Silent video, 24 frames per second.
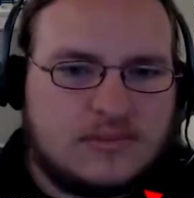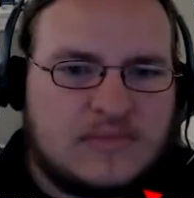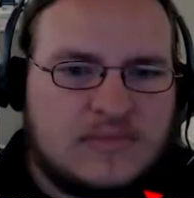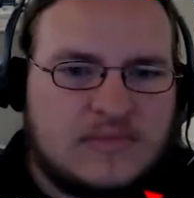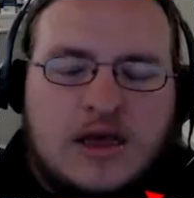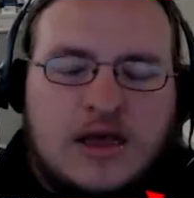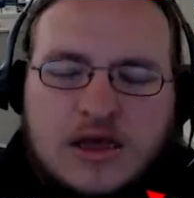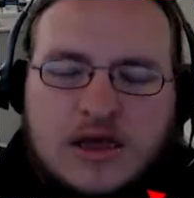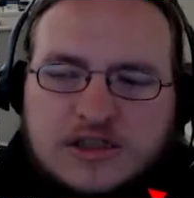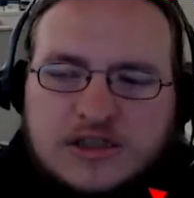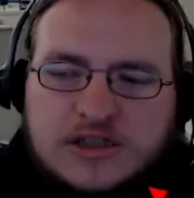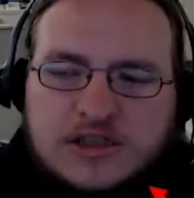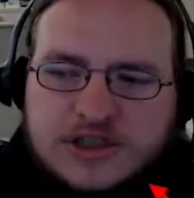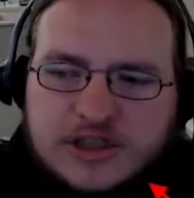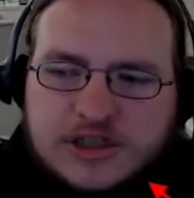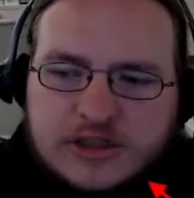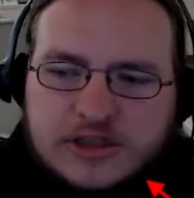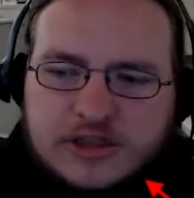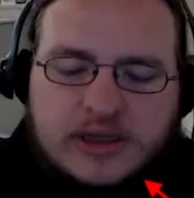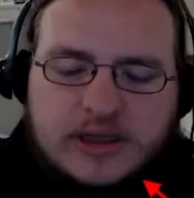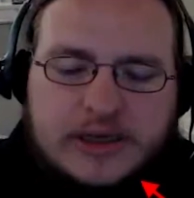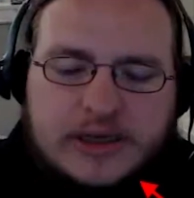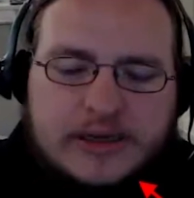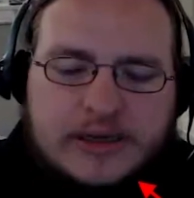
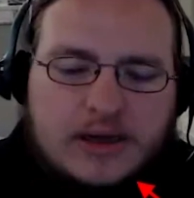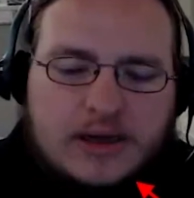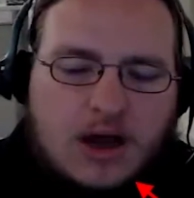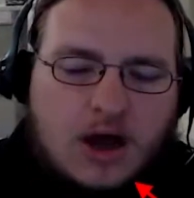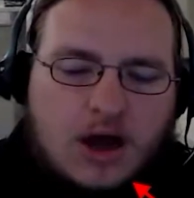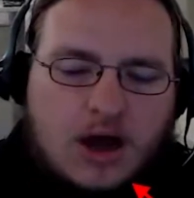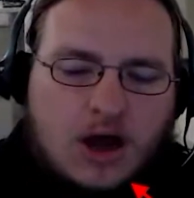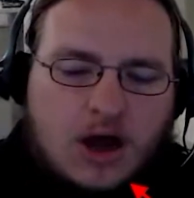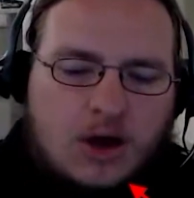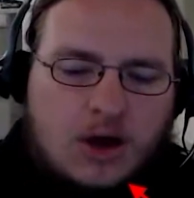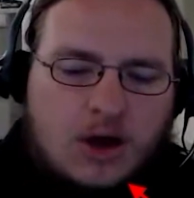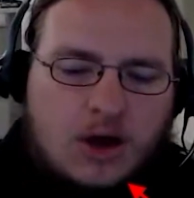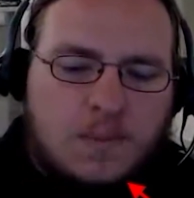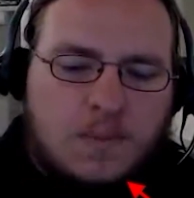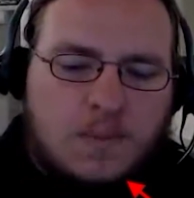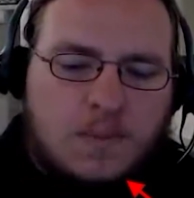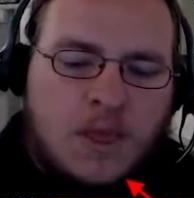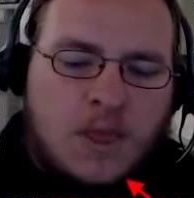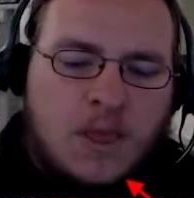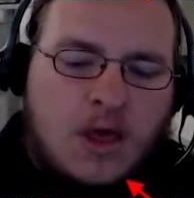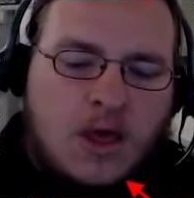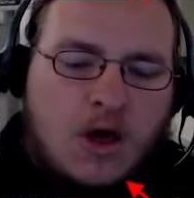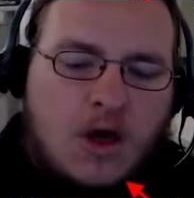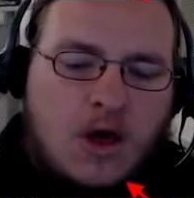Certainly. All
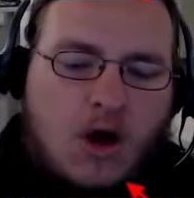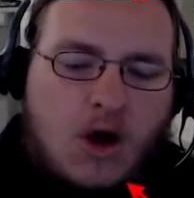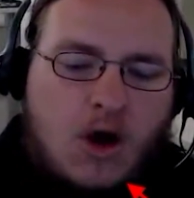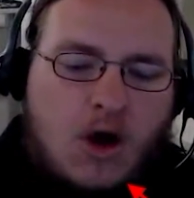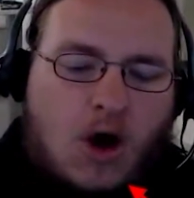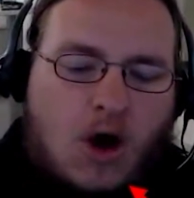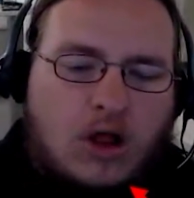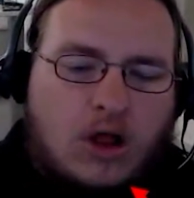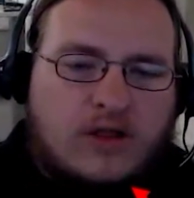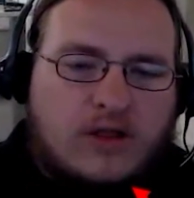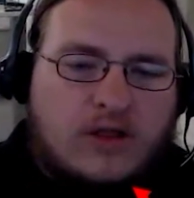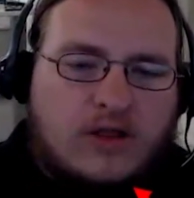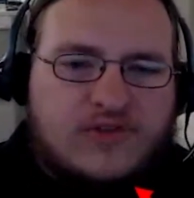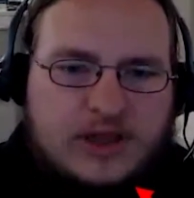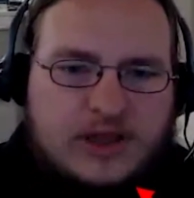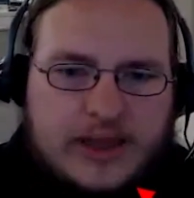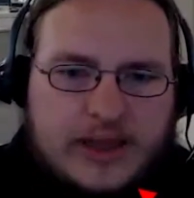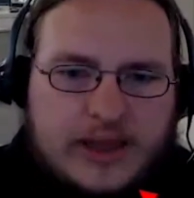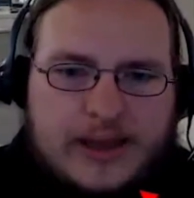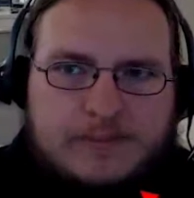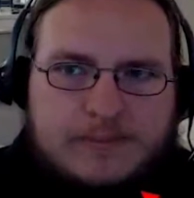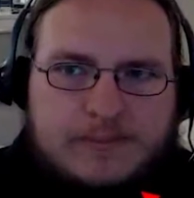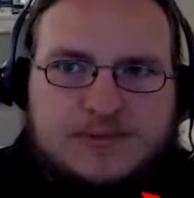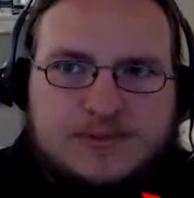of the
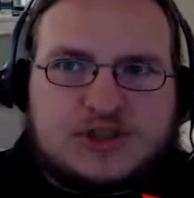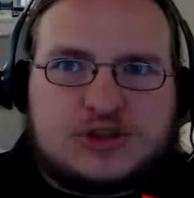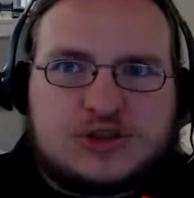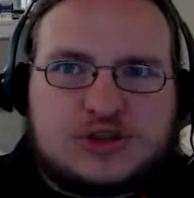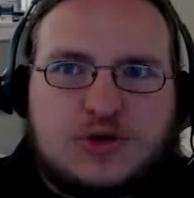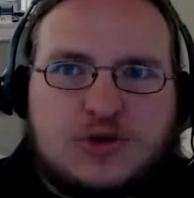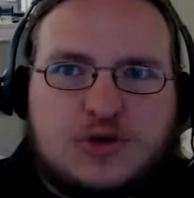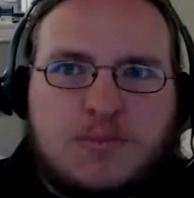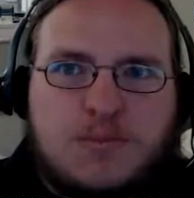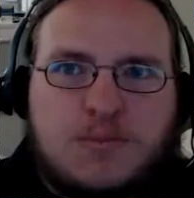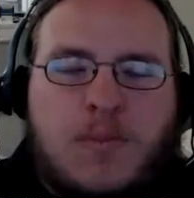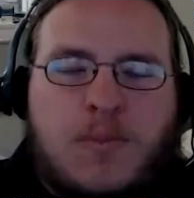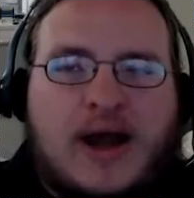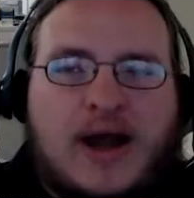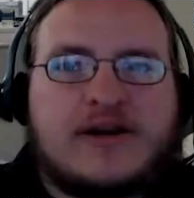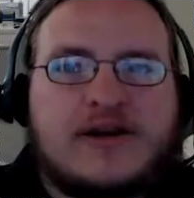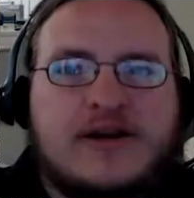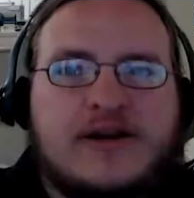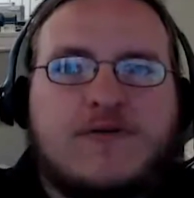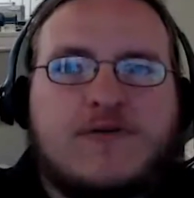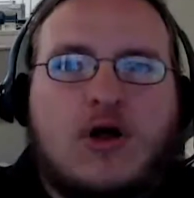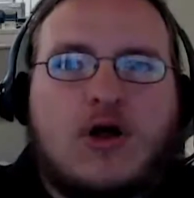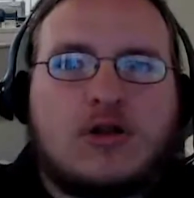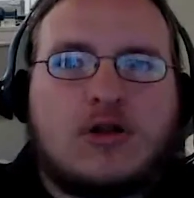clamps by
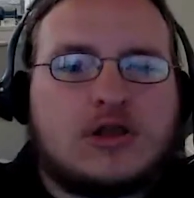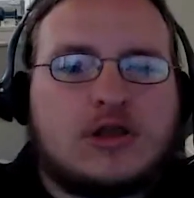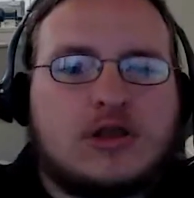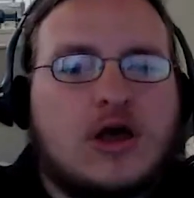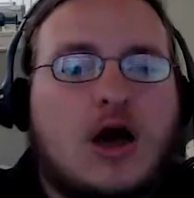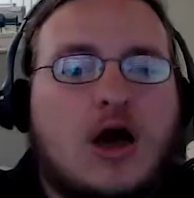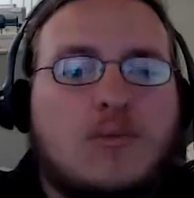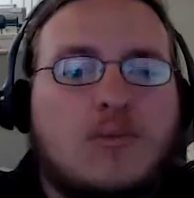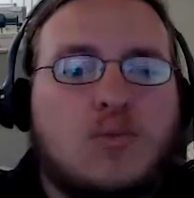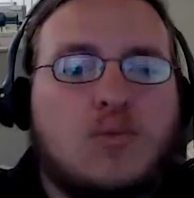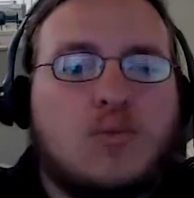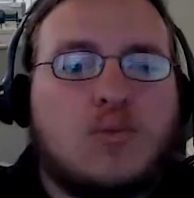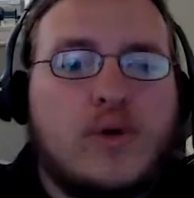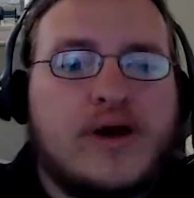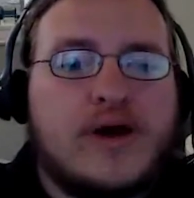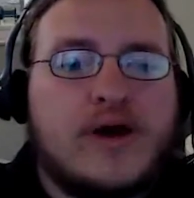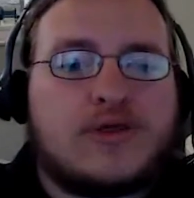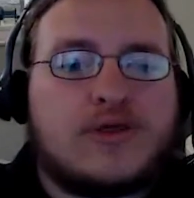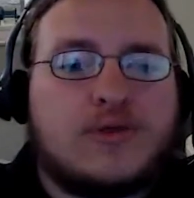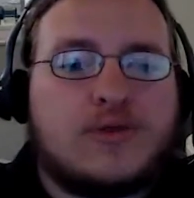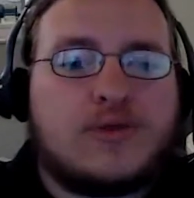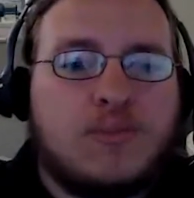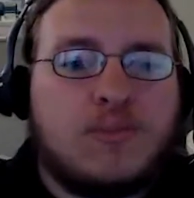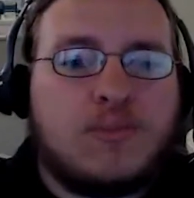default come with
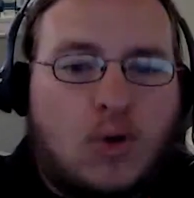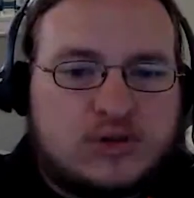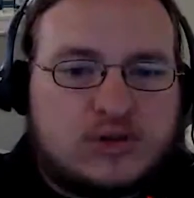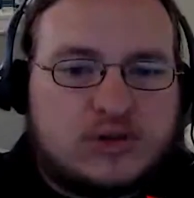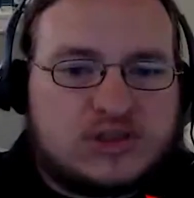bolts.